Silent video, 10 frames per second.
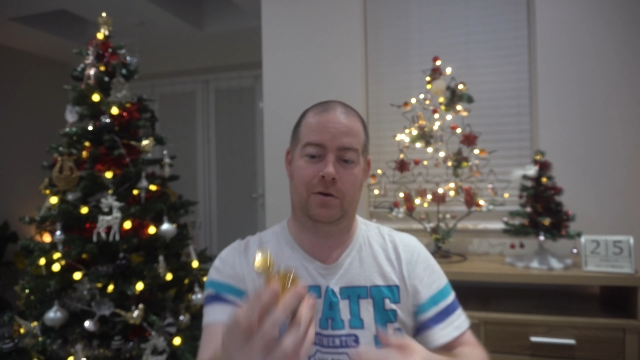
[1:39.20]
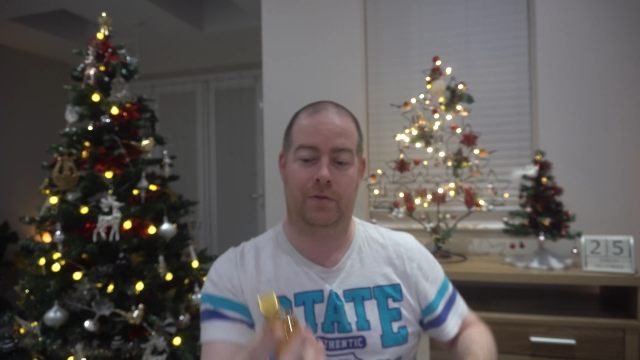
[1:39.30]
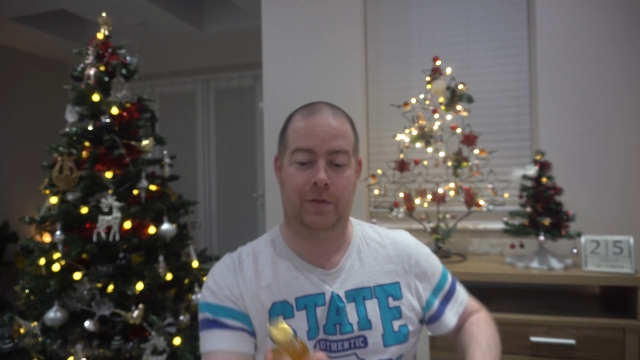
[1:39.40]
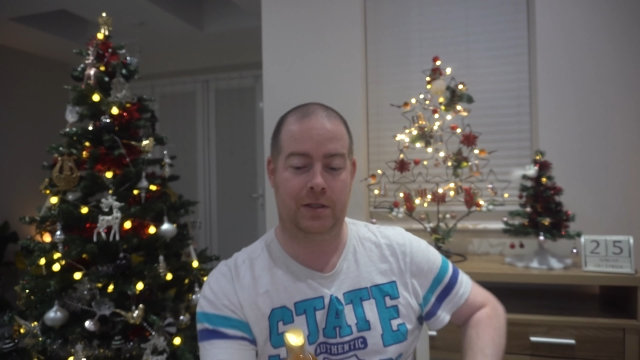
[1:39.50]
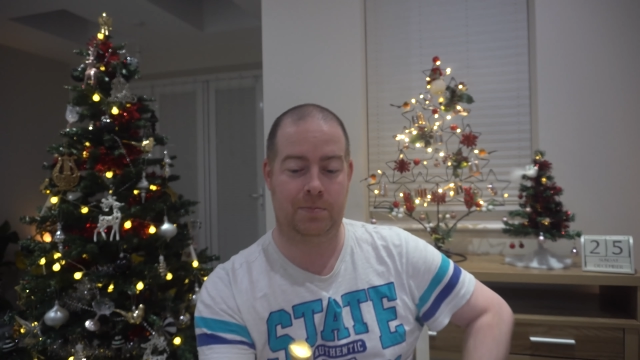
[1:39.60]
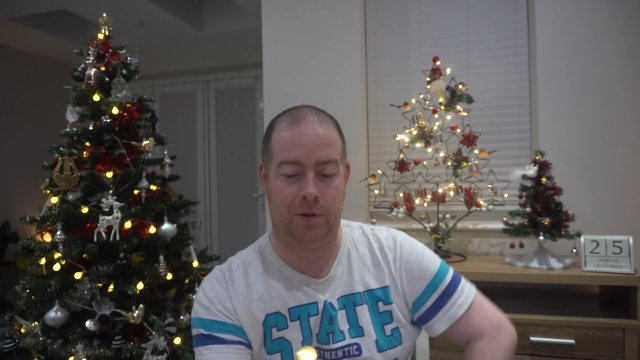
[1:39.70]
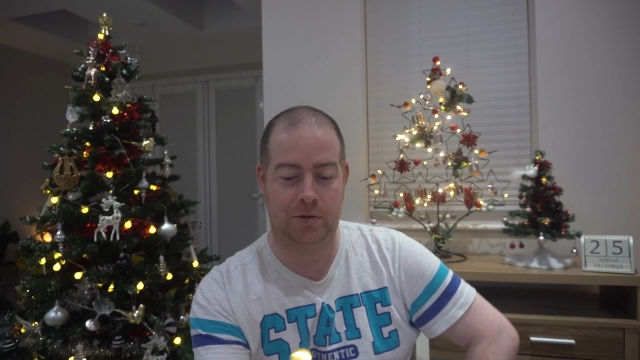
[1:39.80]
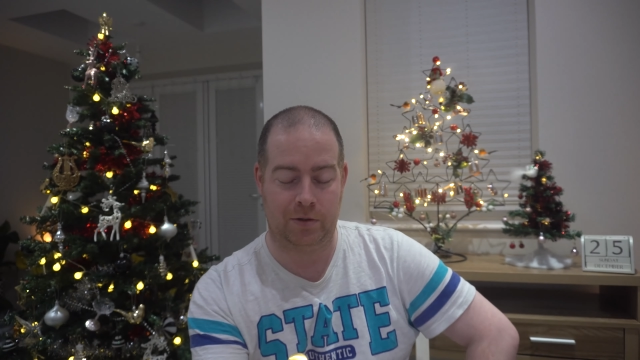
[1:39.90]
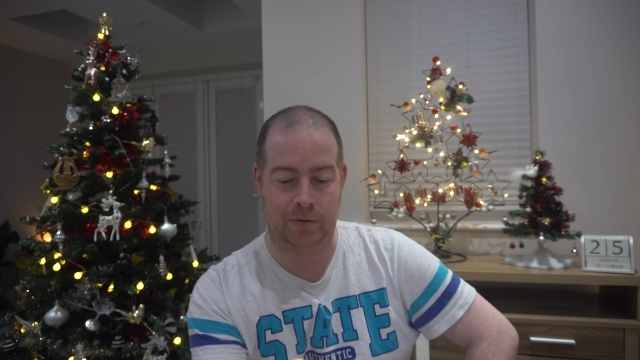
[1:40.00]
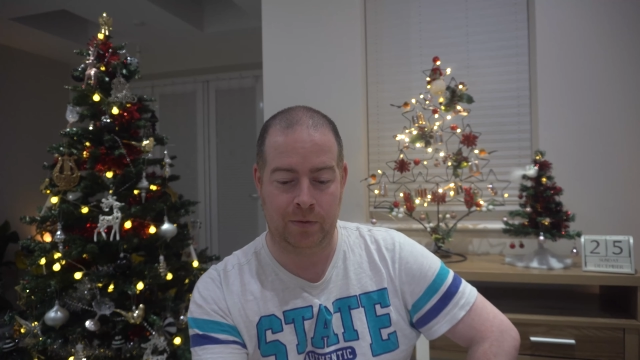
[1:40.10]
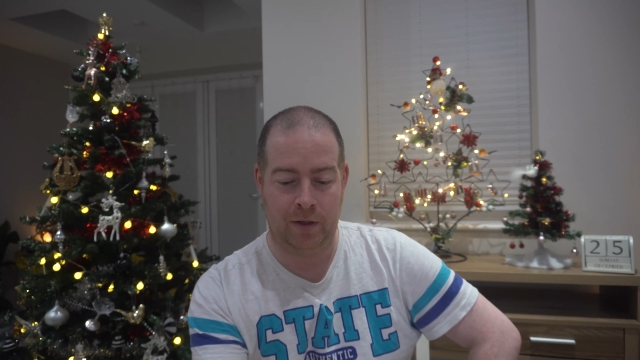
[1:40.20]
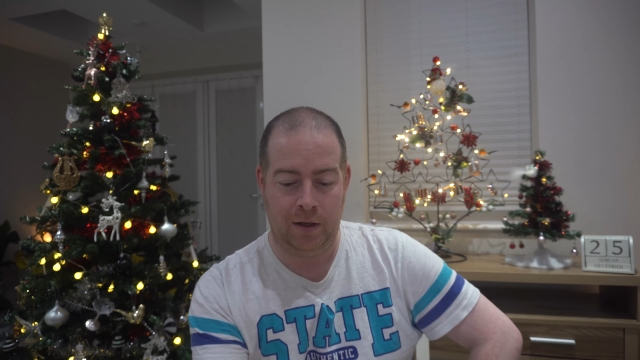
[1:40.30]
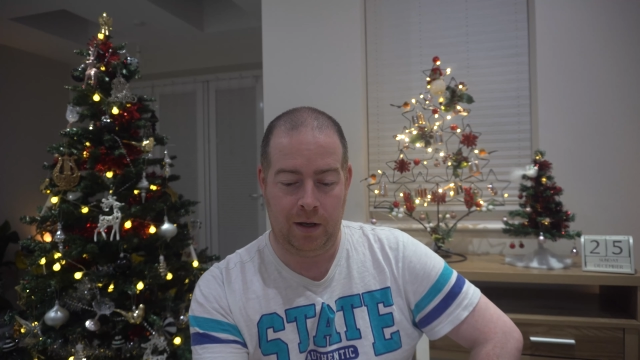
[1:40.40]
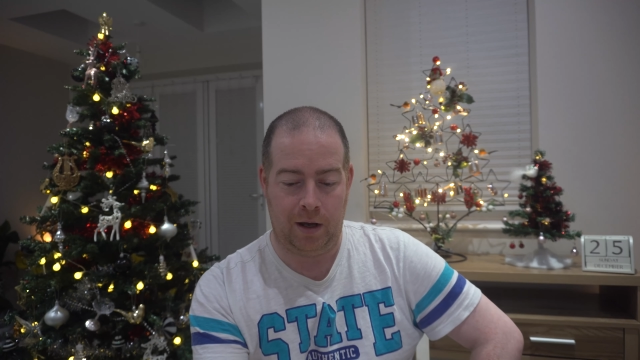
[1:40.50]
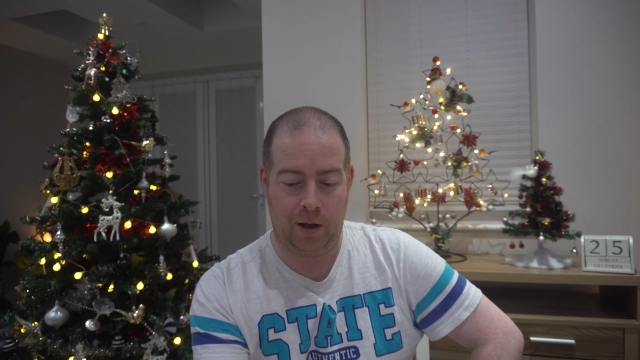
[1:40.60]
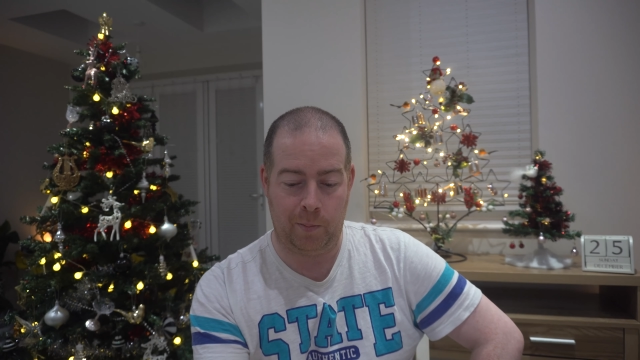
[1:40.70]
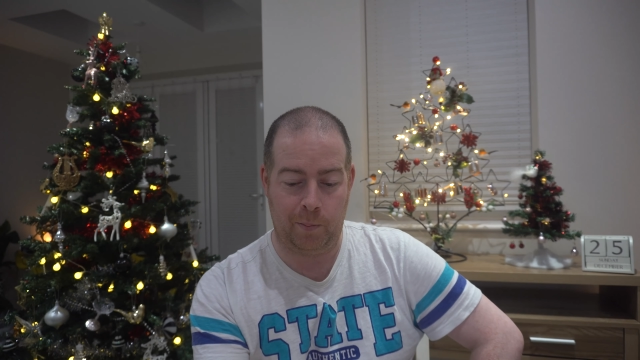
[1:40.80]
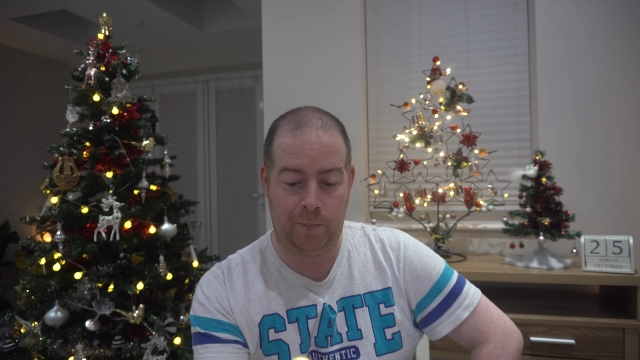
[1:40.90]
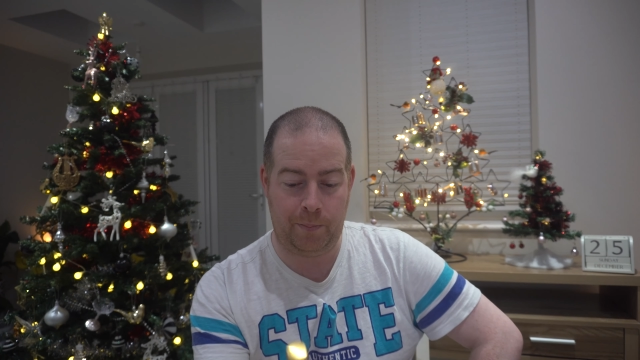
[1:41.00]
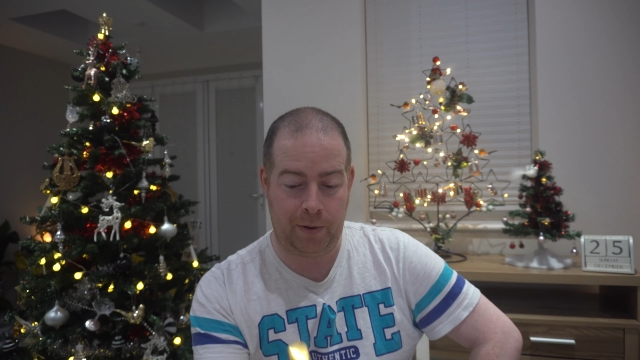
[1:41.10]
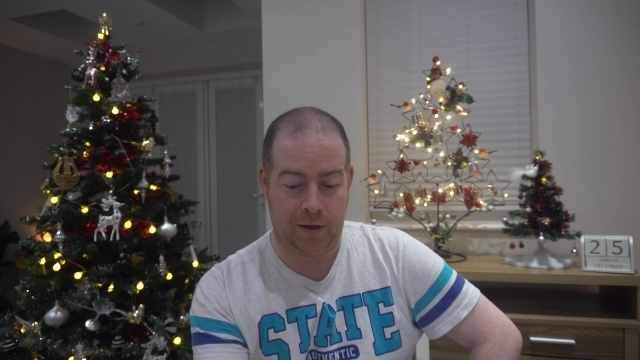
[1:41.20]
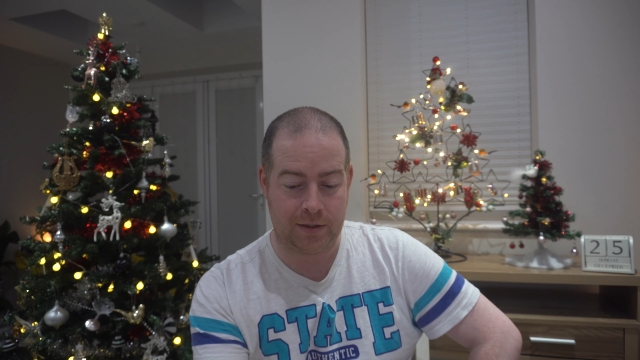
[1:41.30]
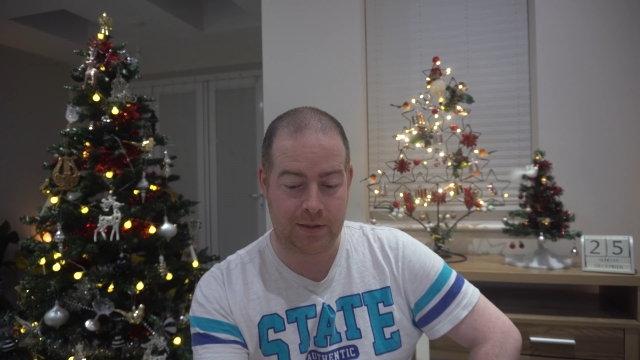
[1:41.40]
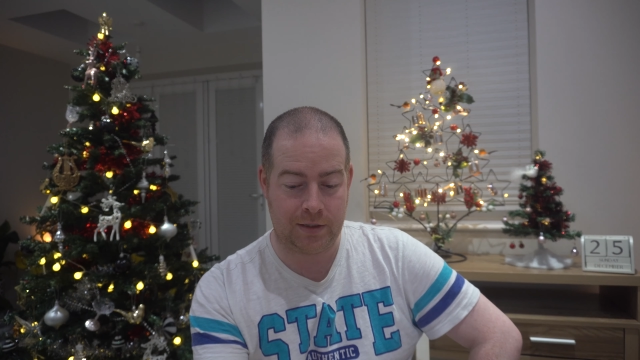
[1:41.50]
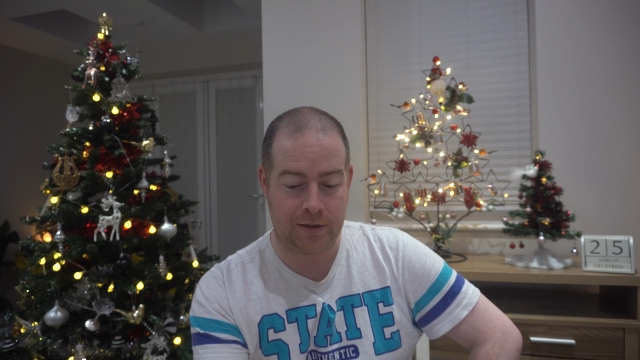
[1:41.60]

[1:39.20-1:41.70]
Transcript: on this bottle, but